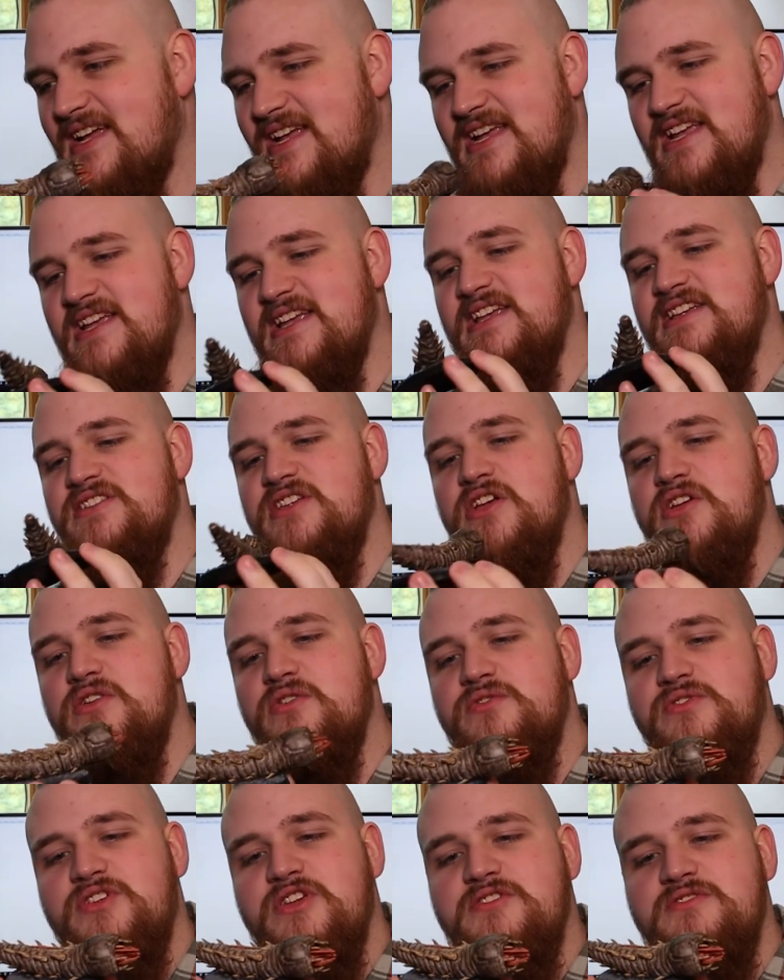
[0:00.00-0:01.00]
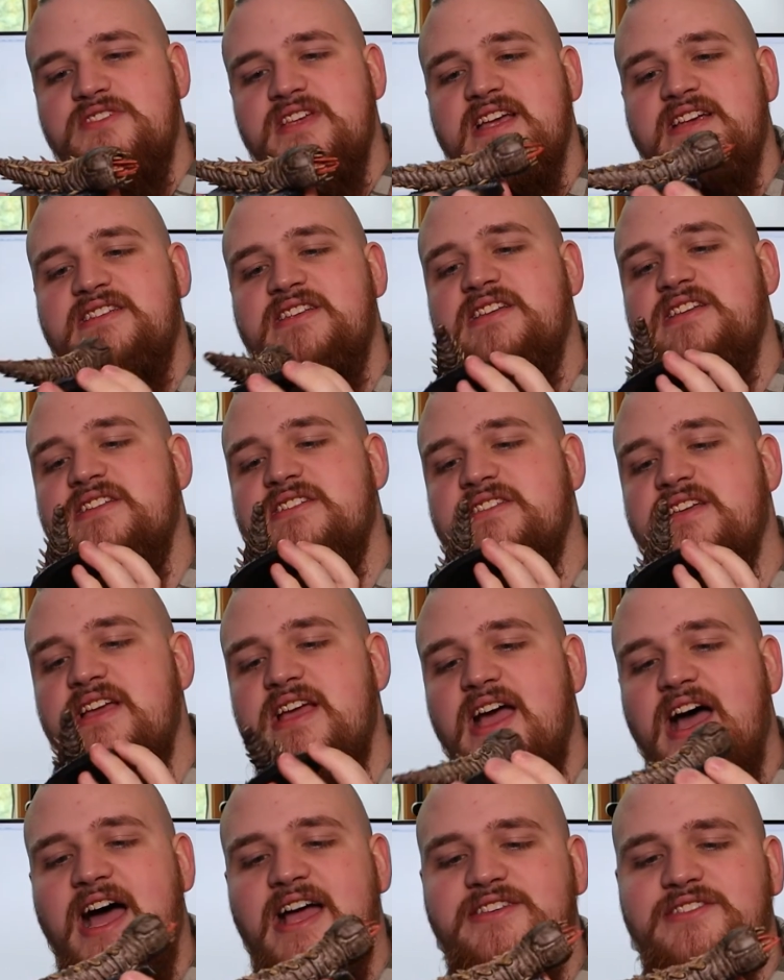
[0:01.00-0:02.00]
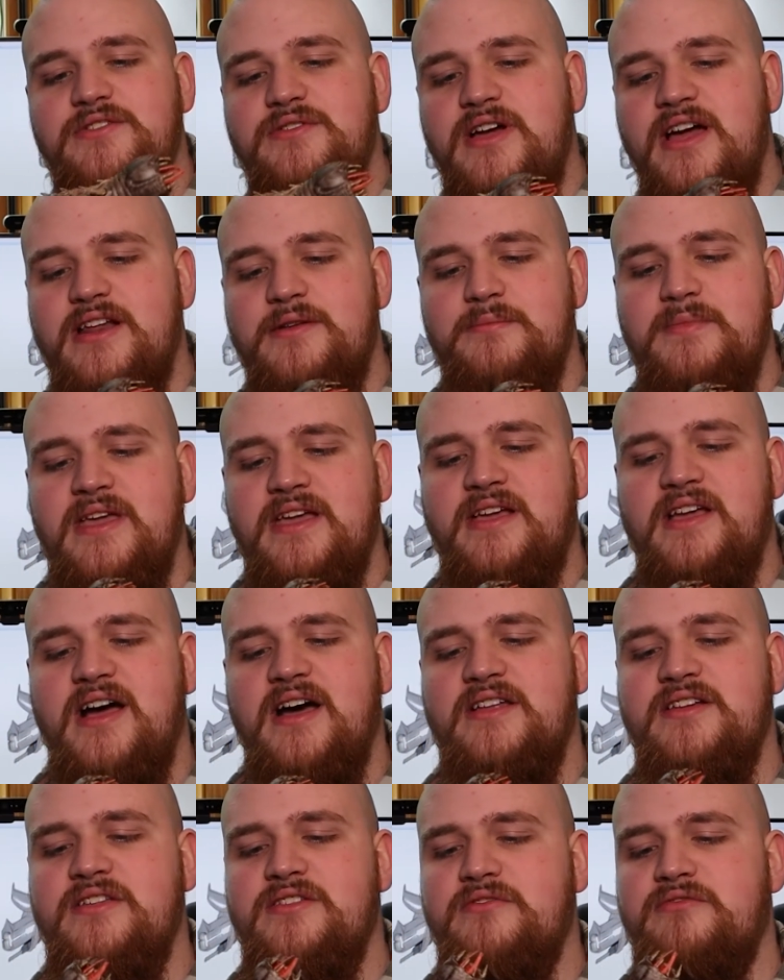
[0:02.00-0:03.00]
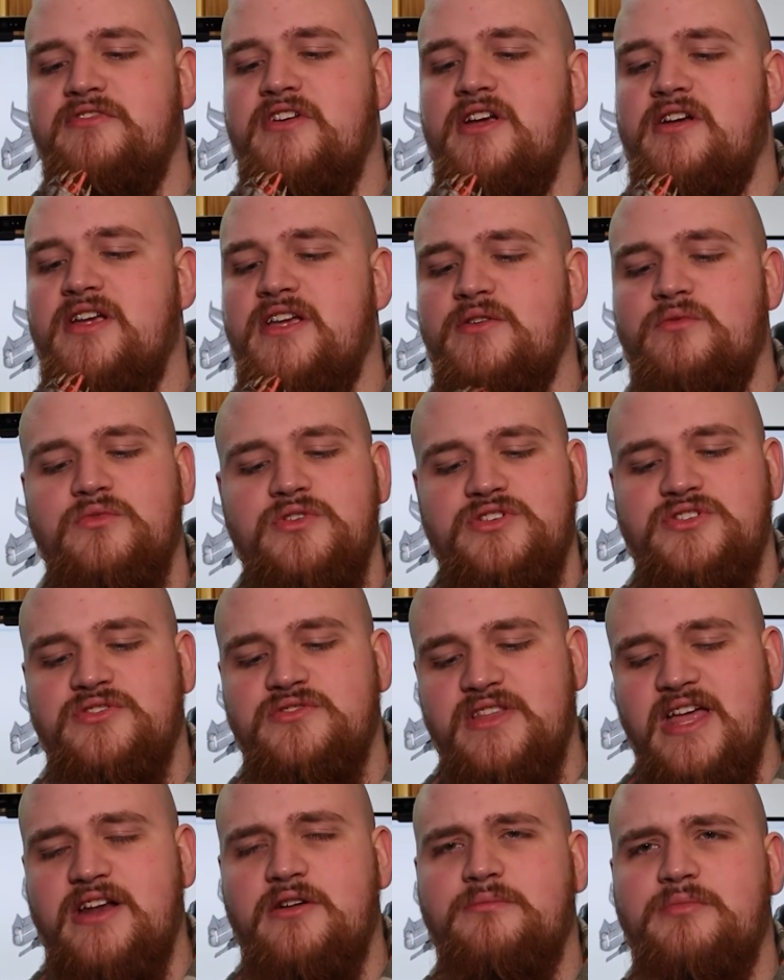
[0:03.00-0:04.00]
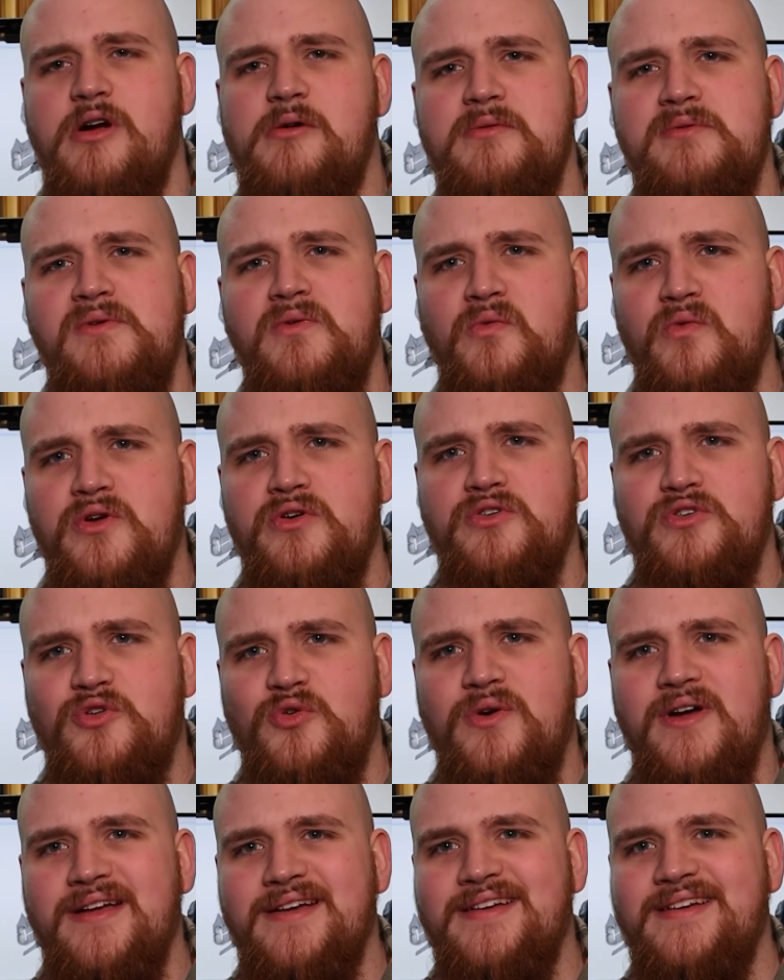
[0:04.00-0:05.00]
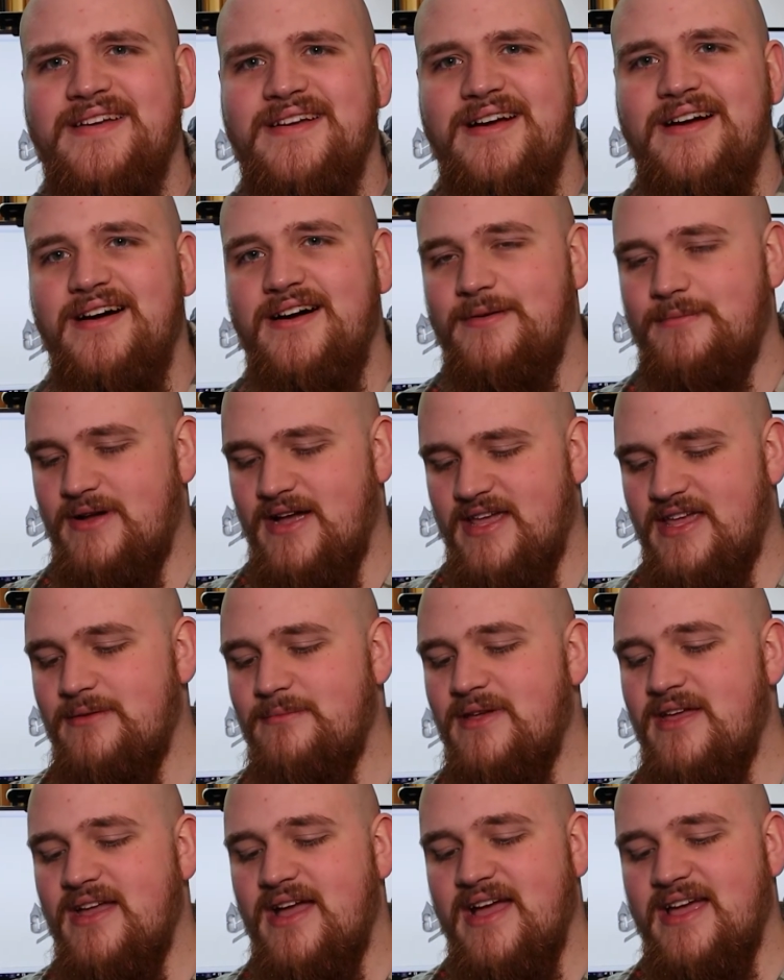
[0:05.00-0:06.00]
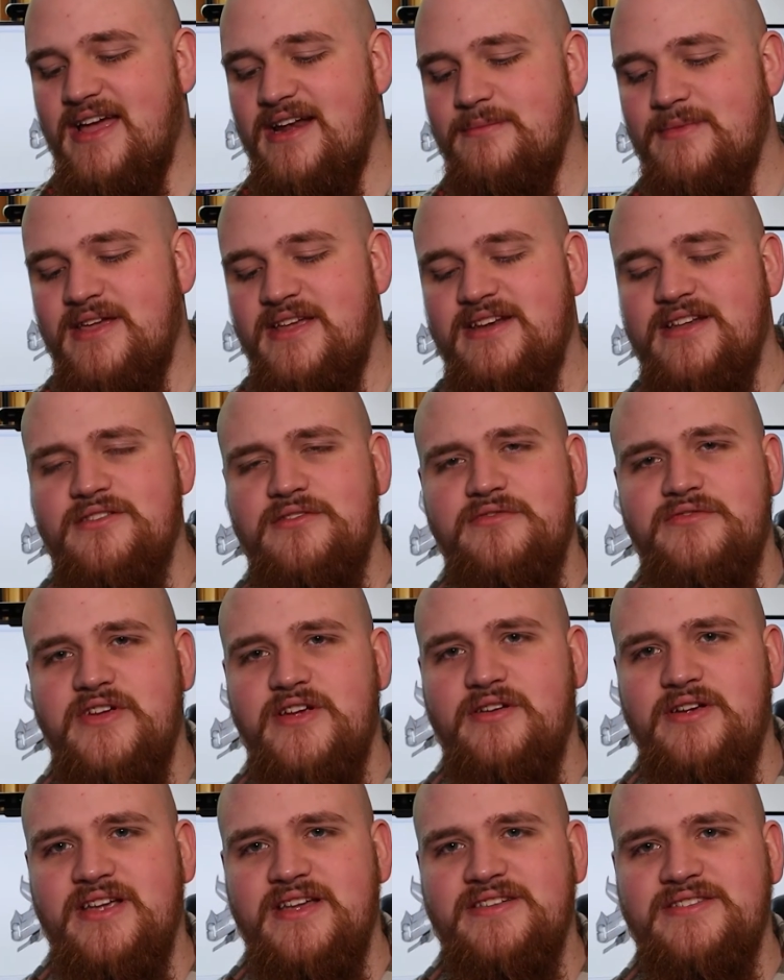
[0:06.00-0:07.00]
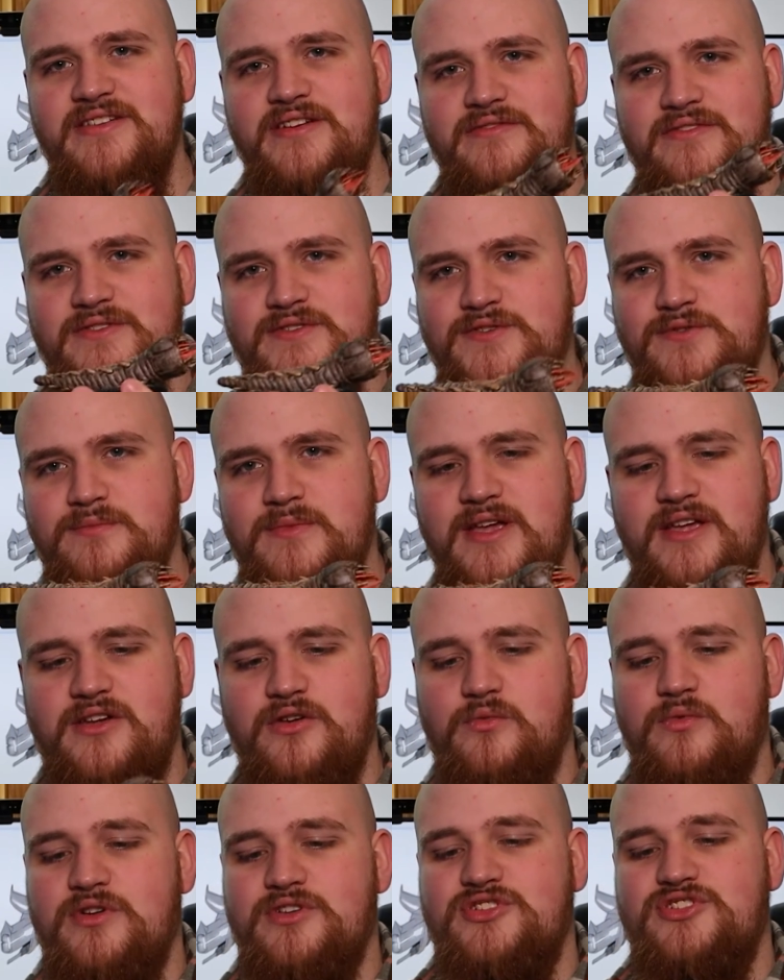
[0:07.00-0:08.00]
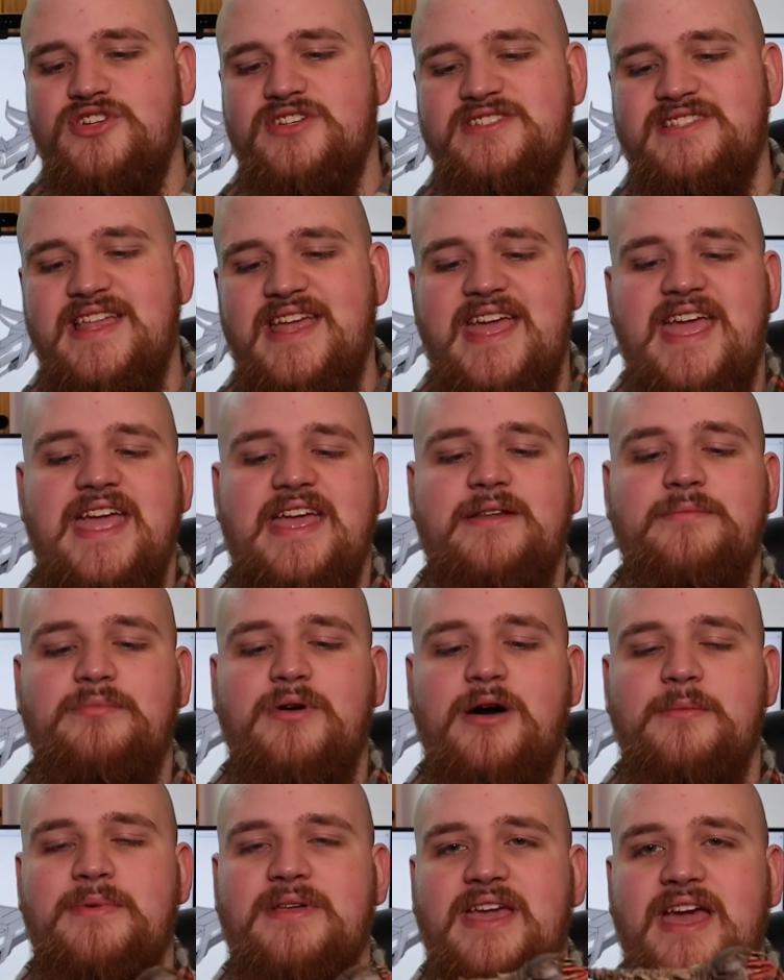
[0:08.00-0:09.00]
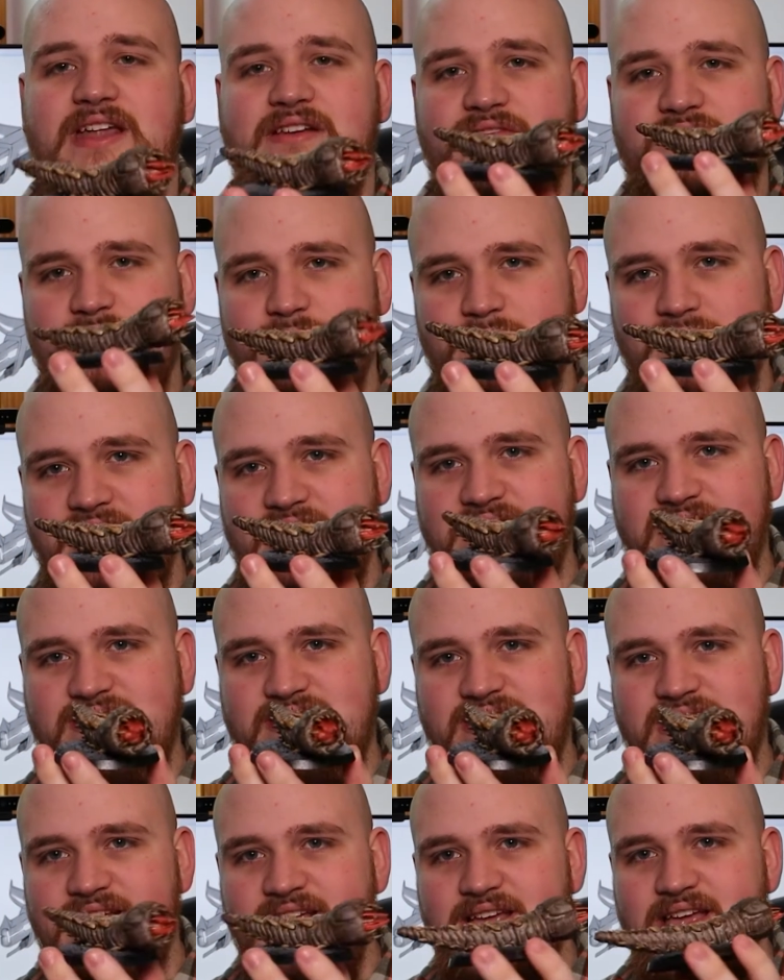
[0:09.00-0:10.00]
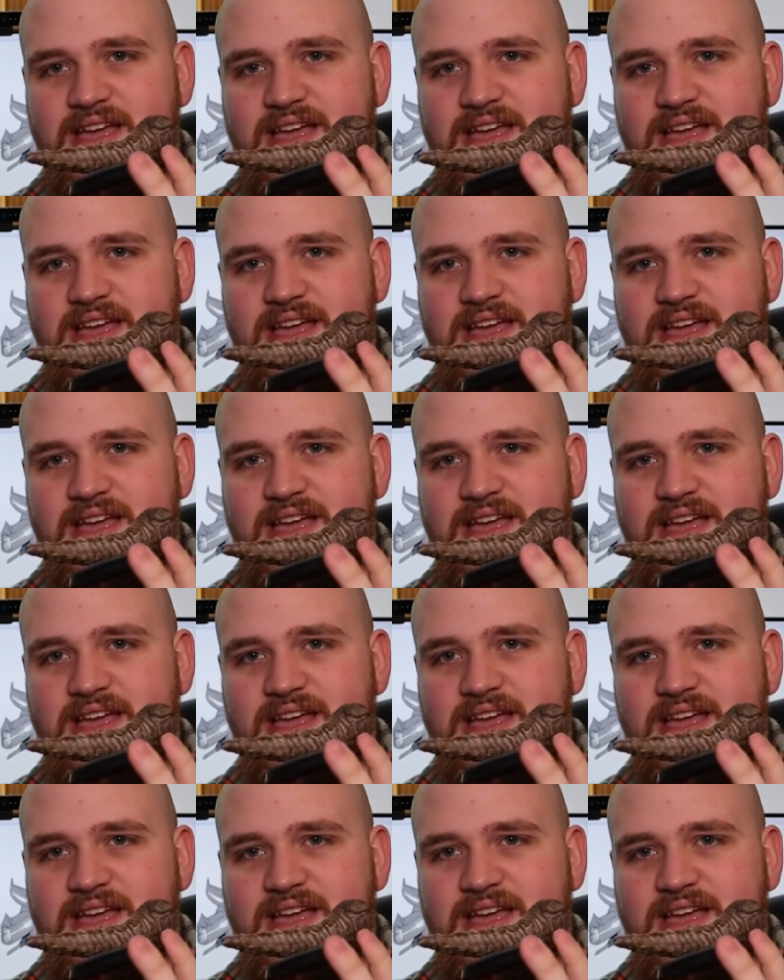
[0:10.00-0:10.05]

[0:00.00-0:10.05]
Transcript: His so sexiness. I still got to make another variant, which that'll probably be real quick. I got to make another variant of the Tomb Maker where it's just the head popping out of the base.